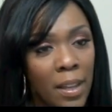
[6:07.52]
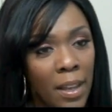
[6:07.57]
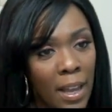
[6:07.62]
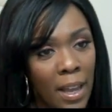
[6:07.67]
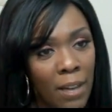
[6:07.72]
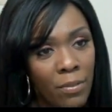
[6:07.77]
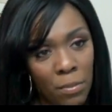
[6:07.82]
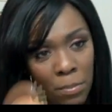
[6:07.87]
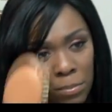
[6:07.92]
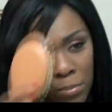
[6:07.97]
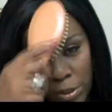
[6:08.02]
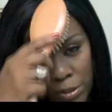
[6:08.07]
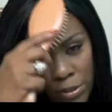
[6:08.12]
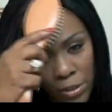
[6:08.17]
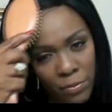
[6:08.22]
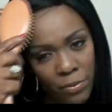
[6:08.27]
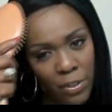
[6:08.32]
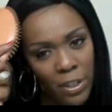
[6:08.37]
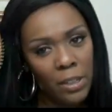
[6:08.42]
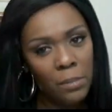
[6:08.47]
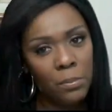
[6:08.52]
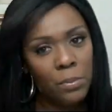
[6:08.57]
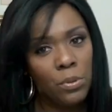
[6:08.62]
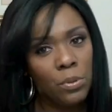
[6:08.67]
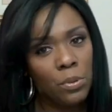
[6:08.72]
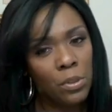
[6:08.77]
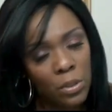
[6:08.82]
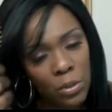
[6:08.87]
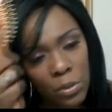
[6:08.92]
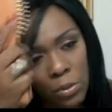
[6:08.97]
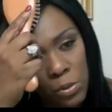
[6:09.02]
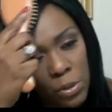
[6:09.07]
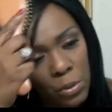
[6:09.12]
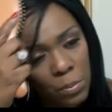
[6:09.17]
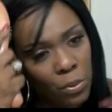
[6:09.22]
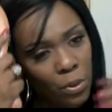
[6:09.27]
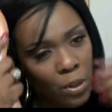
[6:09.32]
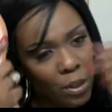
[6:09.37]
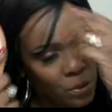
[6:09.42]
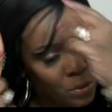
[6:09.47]
have a brush available. You can use a
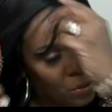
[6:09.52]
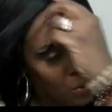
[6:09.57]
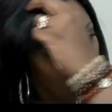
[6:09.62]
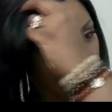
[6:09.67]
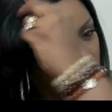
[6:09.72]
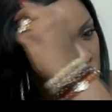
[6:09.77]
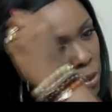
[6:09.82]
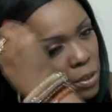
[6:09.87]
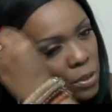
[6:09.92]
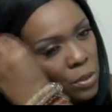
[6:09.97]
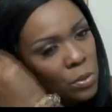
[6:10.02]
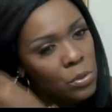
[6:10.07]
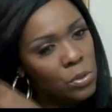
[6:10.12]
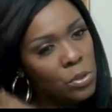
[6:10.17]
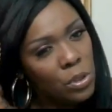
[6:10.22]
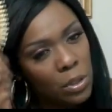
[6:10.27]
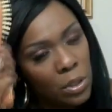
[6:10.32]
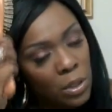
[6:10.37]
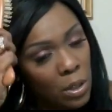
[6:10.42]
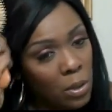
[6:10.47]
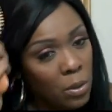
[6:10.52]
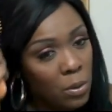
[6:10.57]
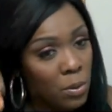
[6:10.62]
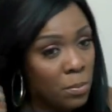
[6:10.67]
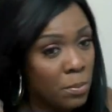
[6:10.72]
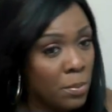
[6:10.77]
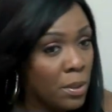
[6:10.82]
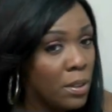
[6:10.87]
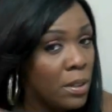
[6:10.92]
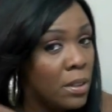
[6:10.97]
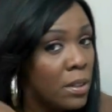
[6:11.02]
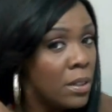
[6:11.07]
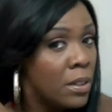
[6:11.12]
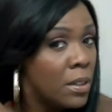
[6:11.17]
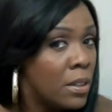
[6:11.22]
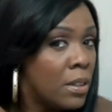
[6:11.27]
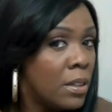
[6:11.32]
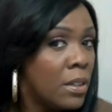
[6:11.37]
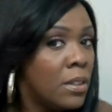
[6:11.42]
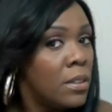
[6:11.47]
brush or you can use your comb.
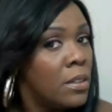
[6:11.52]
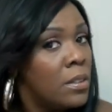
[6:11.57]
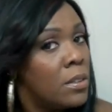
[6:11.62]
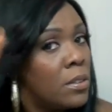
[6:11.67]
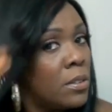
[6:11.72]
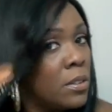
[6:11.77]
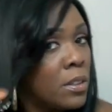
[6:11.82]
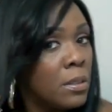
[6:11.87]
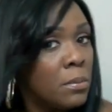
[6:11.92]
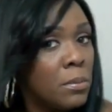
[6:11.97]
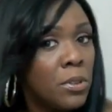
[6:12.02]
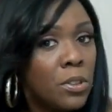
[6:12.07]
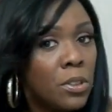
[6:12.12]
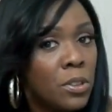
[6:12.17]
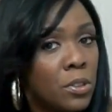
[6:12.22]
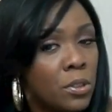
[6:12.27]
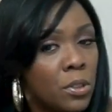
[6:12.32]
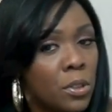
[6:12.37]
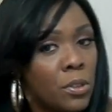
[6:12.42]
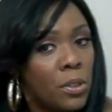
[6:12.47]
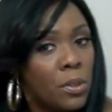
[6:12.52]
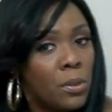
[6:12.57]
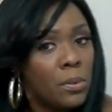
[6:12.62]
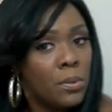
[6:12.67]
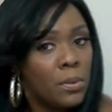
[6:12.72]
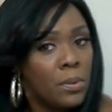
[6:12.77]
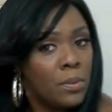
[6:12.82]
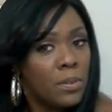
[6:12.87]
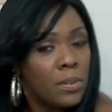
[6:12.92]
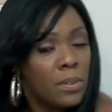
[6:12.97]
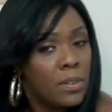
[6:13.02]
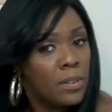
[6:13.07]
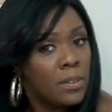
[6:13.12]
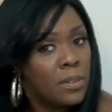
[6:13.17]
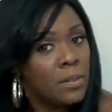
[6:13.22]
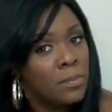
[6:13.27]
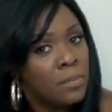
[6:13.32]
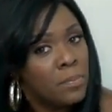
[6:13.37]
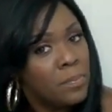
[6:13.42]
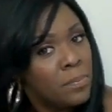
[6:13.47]
Let me just show you
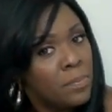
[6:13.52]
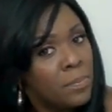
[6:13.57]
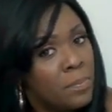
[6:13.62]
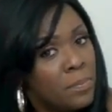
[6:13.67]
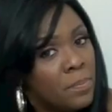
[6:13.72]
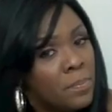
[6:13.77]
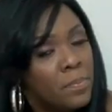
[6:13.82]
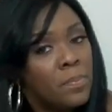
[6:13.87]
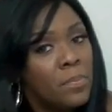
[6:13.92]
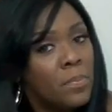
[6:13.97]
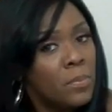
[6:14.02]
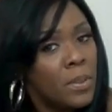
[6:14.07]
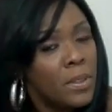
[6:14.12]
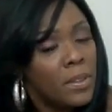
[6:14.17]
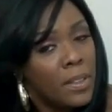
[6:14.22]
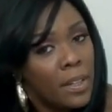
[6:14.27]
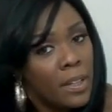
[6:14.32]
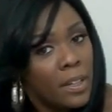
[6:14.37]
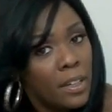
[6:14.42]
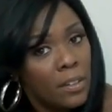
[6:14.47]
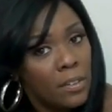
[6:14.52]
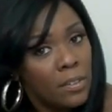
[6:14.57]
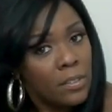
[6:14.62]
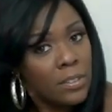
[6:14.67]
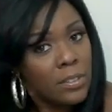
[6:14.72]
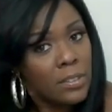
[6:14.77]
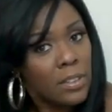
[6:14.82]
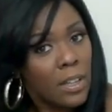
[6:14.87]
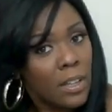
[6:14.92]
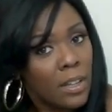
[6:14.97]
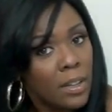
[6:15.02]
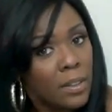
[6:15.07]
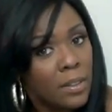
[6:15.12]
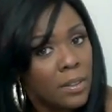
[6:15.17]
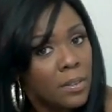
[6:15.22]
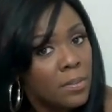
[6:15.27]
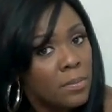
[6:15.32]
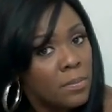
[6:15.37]
what that hair looks like.